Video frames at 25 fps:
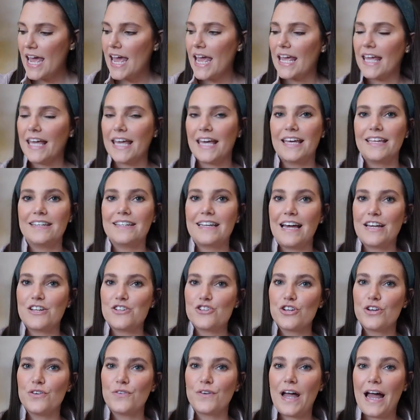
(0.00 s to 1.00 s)
And I
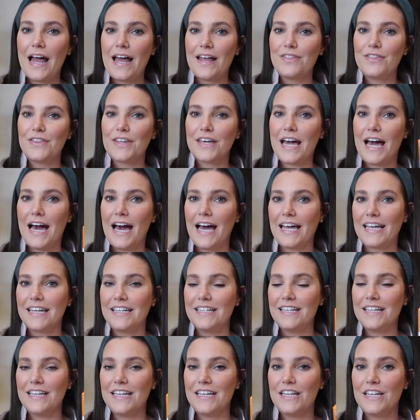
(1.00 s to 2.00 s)
should have gotten the
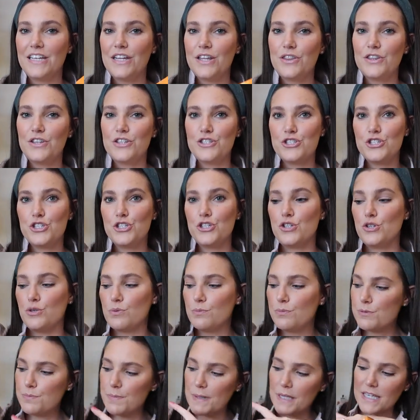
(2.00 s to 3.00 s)
kind in the
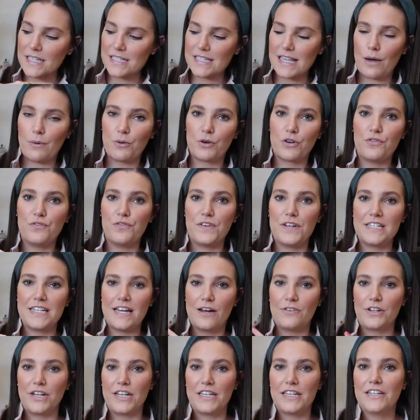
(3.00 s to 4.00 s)
tubes because that would have fit
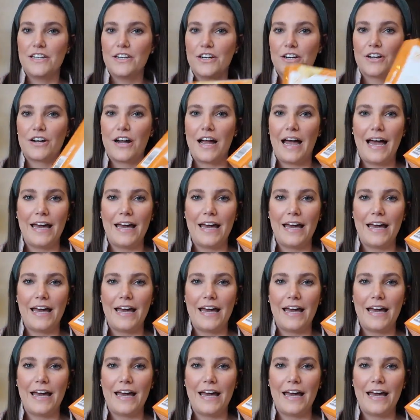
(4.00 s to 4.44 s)
down in here.